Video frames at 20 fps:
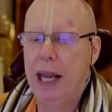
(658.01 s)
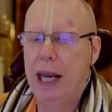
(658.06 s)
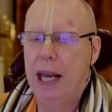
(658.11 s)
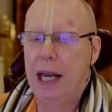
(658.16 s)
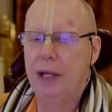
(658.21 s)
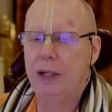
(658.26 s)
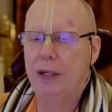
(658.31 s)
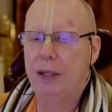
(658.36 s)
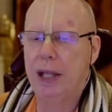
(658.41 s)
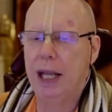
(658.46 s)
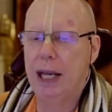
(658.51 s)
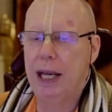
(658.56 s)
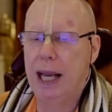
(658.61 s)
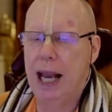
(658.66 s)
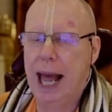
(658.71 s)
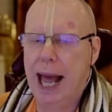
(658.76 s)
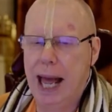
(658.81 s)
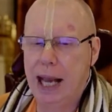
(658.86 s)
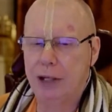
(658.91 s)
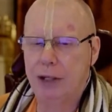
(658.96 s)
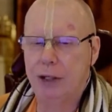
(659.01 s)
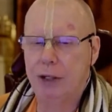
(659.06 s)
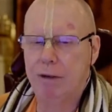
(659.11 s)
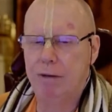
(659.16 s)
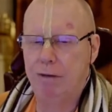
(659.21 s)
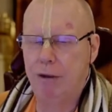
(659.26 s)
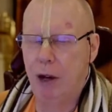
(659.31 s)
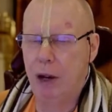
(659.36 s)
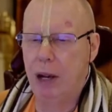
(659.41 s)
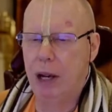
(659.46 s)
is the
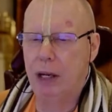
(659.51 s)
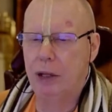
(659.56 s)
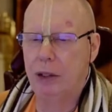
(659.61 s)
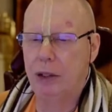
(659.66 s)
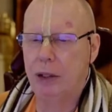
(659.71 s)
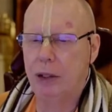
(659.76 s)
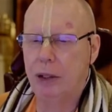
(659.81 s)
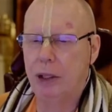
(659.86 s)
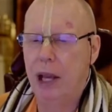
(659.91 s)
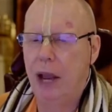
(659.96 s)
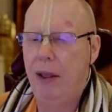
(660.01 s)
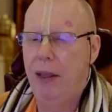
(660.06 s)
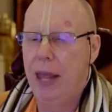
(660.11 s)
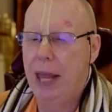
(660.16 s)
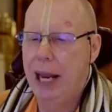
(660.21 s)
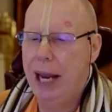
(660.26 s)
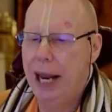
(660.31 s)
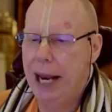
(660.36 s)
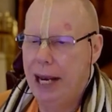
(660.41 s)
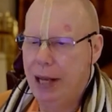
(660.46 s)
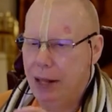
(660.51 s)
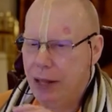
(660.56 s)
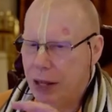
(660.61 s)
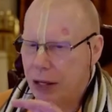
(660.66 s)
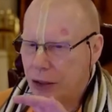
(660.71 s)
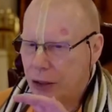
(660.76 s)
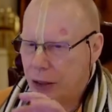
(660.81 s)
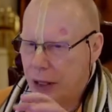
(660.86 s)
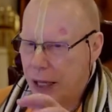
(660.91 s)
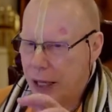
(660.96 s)
last verse in
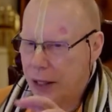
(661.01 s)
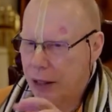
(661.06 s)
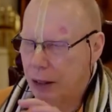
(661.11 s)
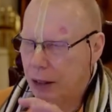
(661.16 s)
this little